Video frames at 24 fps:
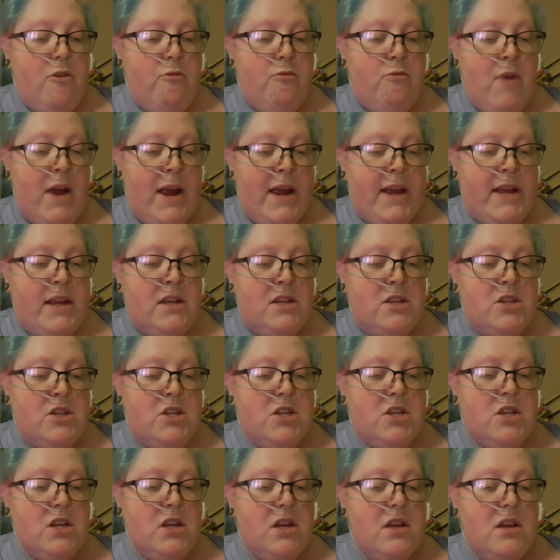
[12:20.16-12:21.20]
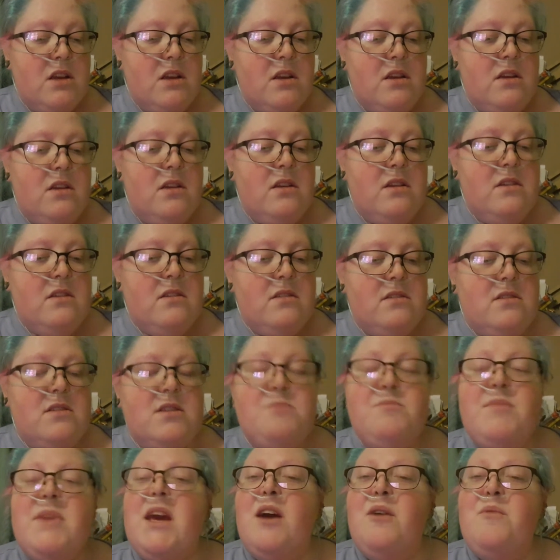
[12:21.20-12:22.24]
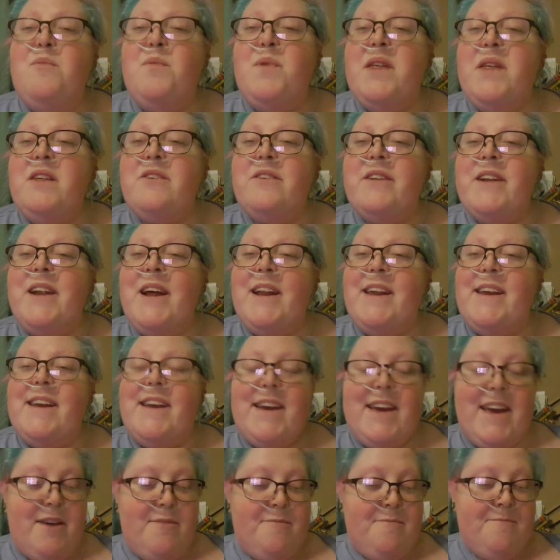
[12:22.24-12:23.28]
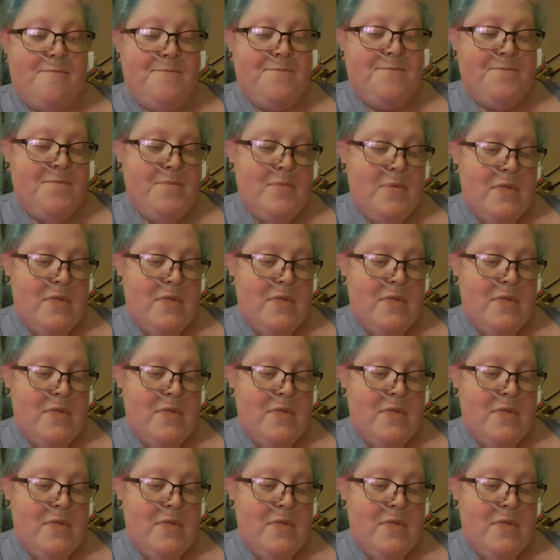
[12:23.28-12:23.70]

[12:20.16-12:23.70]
arrange to meet up with her nanny again.